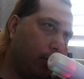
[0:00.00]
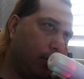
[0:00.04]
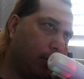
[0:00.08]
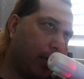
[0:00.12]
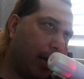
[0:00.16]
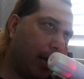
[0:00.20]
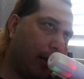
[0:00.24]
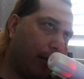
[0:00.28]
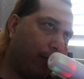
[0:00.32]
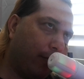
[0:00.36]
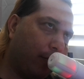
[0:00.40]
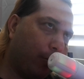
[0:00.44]

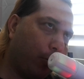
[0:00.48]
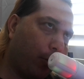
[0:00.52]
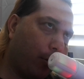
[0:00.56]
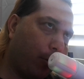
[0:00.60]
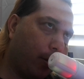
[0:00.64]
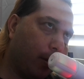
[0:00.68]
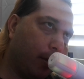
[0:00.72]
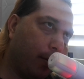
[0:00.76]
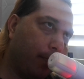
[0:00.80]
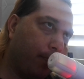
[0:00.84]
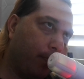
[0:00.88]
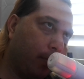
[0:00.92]
news out of
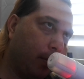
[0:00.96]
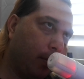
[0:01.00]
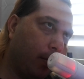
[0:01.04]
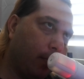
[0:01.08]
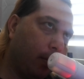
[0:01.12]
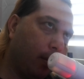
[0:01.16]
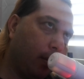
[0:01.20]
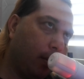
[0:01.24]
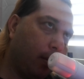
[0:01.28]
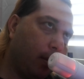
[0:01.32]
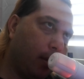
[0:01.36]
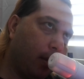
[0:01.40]
Florida
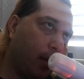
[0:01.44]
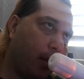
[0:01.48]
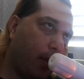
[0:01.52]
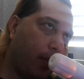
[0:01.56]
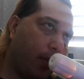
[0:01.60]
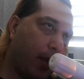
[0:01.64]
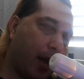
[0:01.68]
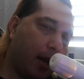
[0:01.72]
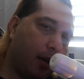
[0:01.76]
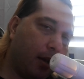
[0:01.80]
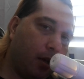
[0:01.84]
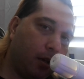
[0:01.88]

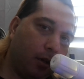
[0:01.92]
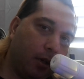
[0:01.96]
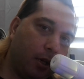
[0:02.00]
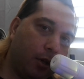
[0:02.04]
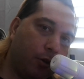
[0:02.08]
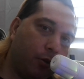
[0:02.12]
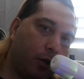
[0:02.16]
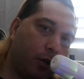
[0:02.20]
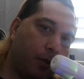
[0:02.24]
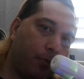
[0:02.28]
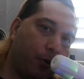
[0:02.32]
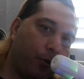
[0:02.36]
that
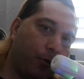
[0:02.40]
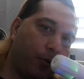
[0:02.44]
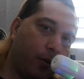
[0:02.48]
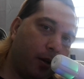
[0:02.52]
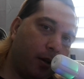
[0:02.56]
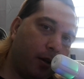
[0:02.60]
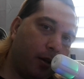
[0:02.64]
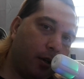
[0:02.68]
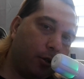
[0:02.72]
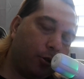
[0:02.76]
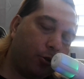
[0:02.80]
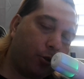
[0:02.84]
illegal
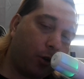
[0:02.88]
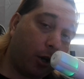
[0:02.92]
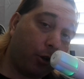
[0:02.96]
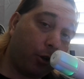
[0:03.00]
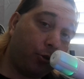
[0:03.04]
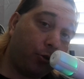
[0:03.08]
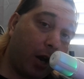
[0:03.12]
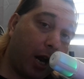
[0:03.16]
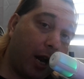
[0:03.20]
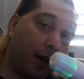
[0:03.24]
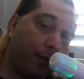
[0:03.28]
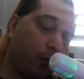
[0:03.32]
immigrant
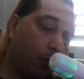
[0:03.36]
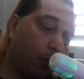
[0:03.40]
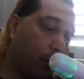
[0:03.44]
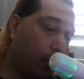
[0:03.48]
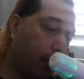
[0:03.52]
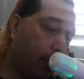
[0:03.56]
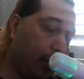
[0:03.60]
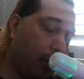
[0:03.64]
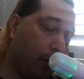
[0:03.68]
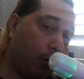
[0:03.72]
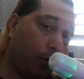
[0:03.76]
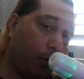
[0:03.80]
truck
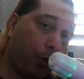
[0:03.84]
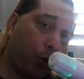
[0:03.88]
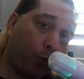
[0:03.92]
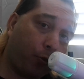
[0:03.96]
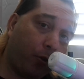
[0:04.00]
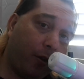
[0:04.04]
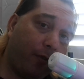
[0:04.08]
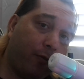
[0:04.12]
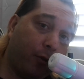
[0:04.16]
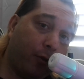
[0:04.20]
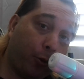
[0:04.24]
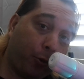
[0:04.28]
driver killed
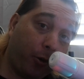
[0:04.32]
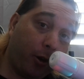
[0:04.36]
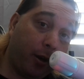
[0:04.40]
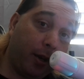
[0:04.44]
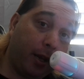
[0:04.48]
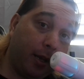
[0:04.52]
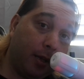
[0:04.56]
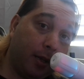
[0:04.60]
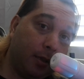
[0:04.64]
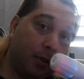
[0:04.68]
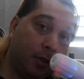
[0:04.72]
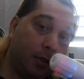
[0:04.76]
3
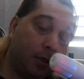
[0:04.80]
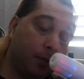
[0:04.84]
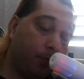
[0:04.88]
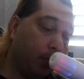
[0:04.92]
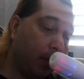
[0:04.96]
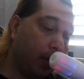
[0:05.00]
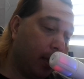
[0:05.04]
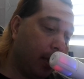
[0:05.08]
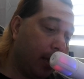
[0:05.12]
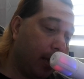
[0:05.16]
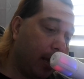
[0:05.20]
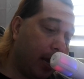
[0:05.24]
Floridians,
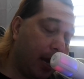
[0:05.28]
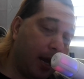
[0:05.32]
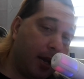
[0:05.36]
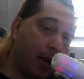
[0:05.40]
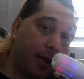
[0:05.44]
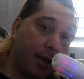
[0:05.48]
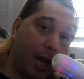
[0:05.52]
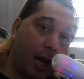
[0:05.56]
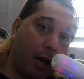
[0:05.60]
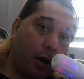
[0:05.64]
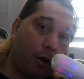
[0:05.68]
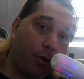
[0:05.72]

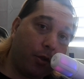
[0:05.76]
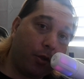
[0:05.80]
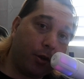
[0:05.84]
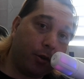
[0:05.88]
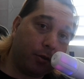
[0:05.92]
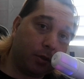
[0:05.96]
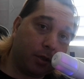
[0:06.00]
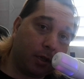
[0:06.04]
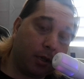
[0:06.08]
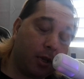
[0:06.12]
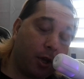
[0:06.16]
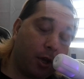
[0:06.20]
and now
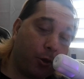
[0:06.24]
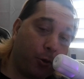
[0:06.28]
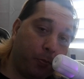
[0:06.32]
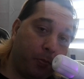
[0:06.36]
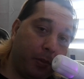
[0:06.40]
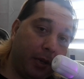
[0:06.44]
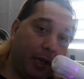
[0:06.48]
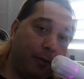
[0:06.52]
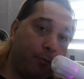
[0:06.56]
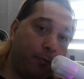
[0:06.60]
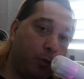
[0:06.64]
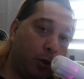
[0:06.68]
there's another
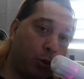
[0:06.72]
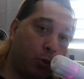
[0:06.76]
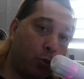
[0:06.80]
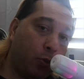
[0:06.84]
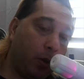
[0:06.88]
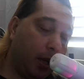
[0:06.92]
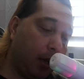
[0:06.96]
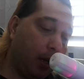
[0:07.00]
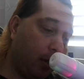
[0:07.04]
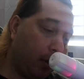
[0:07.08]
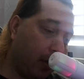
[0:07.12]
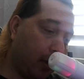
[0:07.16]
beef
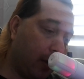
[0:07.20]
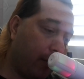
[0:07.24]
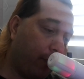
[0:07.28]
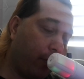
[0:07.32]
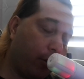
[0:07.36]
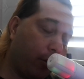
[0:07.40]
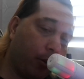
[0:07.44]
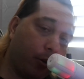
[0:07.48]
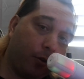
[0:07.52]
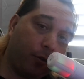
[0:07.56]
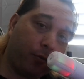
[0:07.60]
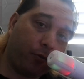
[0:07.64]
between
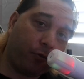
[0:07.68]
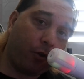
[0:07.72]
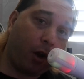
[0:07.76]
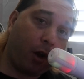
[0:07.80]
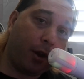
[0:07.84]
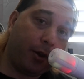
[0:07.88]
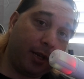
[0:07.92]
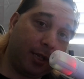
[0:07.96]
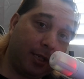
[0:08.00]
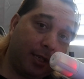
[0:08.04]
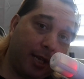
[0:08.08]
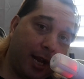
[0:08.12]
Governor
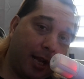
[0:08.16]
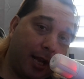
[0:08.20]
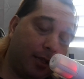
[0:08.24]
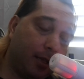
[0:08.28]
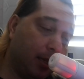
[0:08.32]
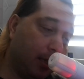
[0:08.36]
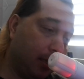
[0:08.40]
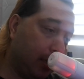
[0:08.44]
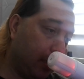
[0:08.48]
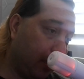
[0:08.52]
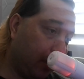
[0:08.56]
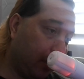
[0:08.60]
Ron
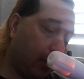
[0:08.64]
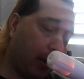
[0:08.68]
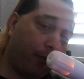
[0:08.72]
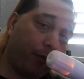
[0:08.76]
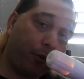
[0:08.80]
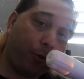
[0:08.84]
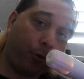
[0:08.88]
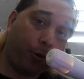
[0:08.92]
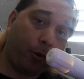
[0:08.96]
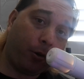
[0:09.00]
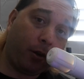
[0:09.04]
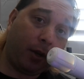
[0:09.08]
DeSantis and
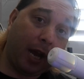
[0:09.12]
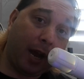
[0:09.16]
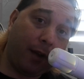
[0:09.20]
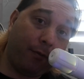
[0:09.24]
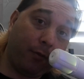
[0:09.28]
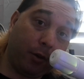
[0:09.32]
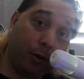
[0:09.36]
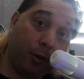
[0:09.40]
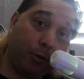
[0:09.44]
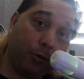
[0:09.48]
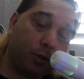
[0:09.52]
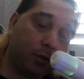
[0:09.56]
Governor
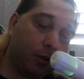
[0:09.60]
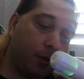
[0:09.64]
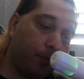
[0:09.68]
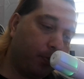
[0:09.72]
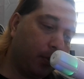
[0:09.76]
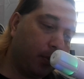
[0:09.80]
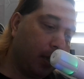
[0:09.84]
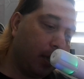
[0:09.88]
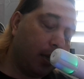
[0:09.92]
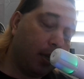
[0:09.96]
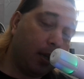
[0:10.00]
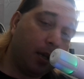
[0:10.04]
Gavin
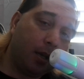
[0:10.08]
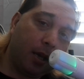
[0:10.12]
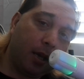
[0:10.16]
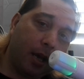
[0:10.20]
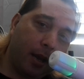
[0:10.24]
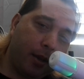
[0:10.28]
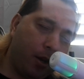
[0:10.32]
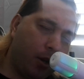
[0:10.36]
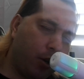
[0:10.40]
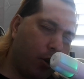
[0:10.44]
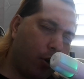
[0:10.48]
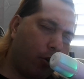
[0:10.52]
Newsom.
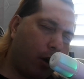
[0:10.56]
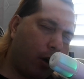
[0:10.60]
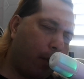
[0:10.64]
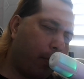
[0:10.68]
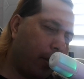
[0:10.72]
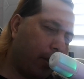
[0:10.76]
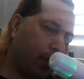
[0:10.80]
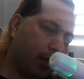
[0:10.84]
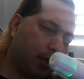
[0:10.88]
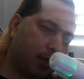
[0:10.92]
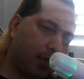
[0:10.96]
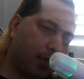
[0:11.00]
And
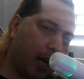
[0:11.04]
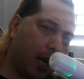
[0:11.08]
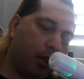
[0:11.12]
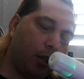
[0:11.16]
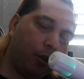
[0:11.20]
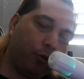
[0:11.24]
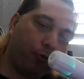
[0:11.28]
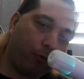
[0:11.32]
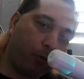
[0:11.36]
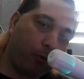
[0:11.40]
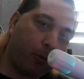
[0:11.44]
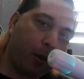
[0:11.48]
I'm on the
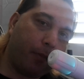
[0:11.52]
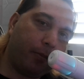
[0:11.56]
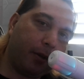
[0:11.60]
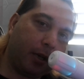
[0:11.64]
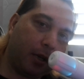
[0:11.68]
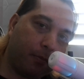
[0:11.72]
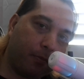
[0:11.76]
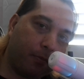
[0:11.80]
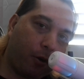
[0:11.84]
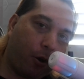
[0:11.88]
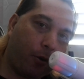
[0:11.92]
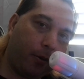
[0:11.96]
side of the
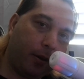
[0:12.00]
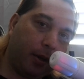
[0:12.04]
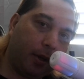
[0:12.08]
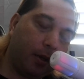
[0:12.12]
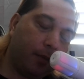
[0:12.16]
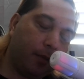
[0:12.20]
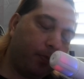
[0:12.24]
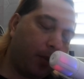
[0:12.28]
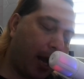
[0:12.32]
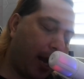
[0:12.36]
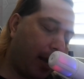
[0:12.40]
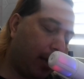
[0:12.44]
Republican
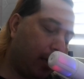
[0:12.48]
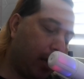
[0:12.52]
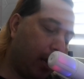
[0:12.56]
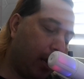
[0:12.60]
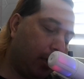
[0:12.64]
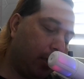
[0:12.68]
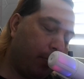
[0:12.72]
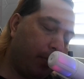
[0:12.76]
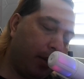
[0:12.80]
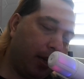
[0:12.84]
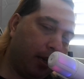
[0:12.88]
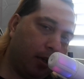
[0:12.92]
Party. I
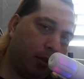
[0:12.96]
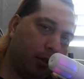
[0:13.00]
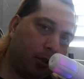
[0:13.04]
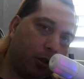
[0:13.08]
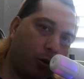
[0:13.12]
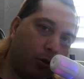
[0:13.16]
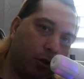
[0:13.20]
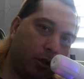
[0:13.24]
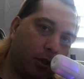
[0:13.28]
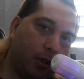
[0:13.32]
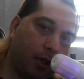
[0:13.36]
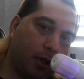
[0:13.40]
claim to be an
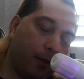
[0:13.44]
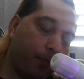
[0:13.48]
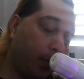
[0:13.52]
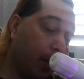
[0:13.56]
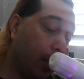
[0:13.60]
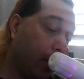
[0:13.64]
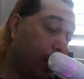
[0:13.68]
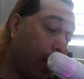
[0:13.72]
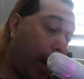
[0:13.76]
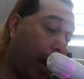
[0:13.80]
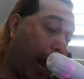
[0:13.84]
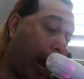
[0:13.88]
associate.
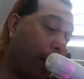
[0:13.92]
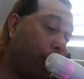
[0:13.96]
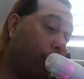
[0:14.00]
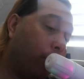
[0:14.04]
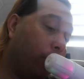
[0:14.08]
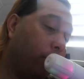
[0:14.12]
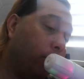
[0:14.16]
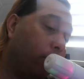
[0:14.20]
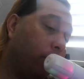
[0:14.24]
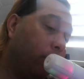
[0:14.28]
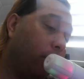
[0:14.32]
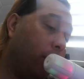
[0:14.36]
I
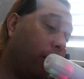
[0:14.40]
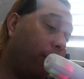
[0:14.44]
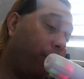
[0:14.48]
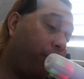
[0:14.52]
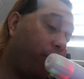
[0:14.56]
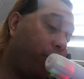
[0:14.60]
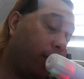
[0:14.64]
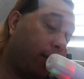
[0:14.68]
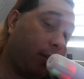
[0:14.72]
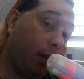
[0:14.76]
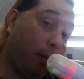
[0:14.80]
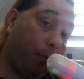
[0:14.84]
don't
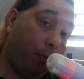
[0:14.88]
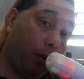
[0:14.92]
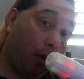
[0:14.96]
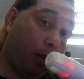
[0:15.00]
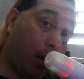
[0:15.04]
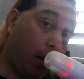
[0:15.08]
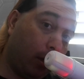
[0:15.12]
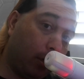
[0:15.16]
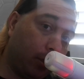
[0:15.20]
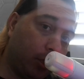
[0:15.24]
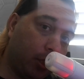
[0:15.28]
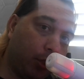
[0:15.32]
officially
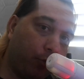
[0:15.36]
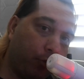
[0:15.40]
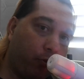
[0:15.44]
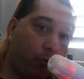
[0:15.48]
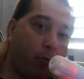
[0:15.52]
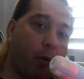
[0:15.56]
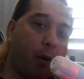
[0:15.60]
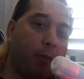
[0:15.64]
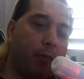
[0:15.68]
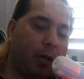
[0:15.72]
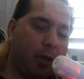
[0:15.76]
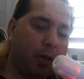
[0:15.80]
belong to the
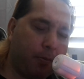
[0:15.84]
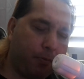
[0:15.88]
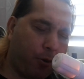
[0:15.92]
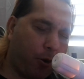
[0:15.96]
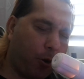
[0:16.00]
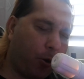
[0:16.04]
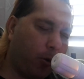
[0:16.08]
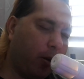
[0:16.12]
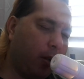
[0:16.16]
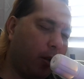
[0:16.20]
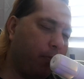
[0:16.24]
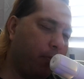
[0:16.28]
Republican
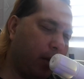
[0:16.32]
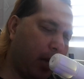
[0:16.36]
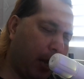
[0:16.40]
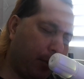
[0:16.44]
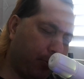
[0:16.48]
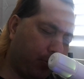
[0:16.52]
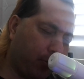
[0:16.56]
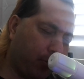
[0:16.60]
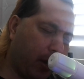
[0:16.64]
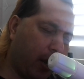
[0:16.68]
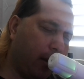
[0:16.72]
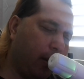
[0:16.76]
Party, but
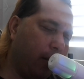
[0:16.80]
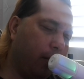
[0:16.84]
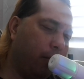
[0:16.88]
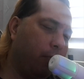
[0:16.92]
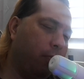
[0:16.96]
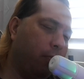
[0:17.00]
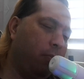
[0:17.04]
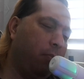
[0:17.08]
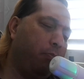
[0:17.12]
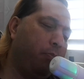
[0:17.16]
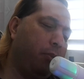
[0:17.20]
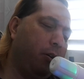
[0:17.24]
I'm trying to
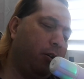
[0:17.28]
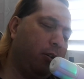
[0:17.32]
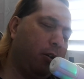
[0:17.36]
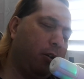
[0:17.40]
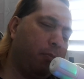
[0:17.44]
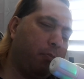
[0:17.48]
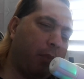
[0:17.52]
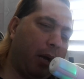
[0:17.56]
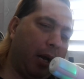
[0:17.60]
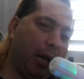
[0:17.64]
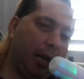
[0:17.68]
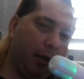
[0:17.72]
build
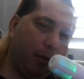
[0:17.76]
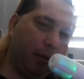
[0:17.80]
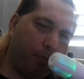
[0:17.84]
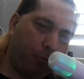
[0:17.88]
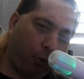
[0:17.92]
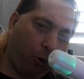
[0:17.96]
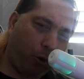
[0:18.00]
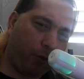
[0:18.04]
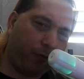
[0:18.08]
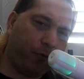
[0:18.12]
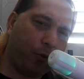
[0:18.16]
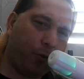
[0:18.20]
up my
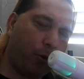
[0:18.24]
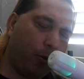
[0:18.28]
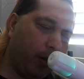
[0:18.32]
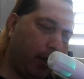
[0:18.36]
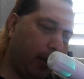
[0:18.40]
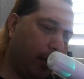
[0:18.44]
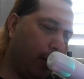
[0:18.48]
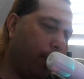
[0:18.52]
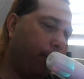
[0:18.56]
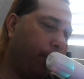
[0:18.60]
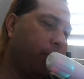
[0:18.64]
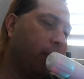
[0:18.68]

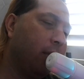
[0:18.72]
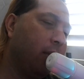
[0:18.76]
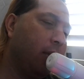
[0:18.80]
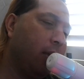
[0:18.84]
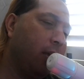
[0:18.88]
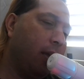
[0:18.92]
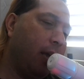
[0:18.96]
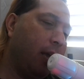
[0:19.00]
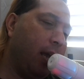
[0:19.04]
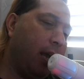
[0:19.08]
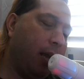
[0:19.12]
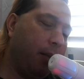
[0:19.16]
portfolio
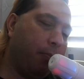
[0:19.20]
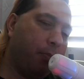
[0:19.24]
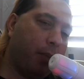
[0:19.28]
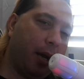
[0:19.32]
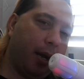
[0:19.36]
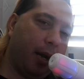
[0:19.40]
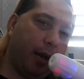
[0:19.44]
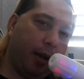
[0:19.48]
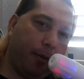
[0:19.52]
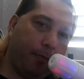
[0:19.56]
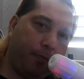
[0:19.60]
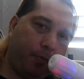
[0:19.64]
and
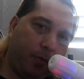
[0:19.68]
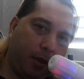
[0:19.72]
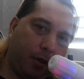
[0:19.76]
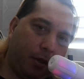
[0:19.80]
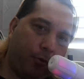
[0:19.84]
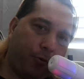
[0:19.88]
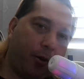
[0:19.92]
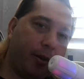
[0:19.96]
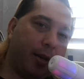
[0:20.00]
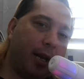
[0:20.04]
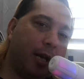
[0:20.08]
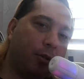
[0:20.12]
my
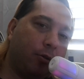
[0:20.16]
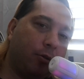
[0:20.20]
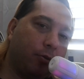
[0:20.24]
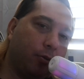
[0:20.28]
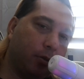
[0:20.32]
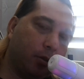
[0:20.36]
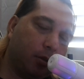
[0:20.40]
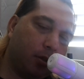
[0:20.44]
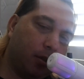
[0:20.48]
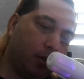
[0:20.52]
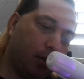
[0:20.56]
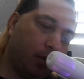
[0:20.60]

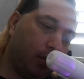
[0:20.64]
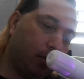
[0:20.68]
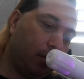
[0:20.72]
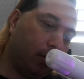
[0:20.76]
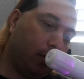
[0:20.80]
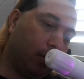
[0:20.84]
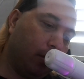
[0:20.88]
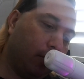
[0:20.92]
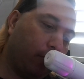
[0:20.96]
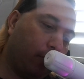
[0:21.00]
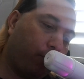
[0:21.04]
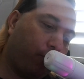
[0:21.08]
credentials
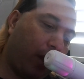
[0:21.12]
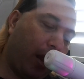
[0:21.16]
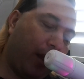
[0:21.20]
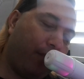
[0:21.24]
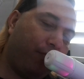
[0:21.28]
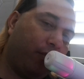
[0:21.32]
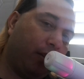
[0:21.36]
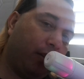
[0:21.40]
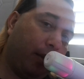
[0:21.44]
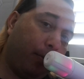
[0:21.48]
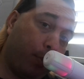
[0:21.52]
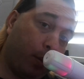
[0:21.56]
to
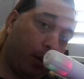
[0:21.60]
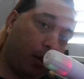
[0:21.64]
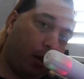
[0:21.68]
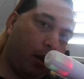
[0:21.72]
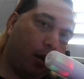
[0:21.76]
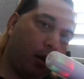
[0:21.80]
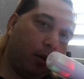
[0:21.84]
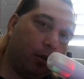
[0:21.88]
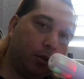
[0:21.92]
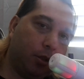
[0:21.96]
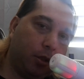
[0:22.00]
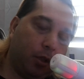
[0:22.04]
rightfully
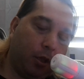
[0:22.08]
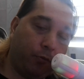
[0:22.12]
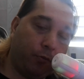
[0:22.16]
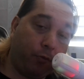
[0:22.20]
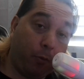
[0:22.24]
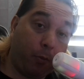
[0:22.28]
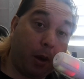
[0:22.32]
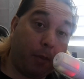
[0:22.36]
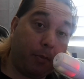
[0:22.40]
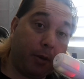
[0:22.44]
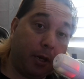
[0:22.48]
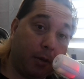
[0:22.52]
belong to the
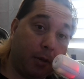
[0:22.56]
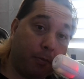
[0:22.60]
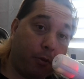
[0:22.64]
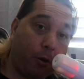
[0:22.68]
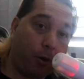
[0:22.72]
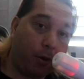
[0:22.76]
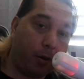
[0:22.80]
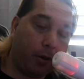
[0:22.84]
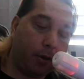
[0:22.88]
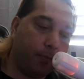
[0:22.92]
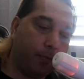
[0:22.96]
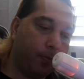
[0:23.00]
Republican
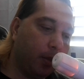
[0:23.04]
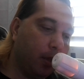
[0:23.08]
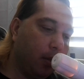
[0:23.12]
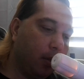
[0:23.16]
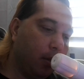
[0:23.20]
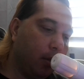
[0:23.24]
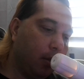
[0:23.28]
Party.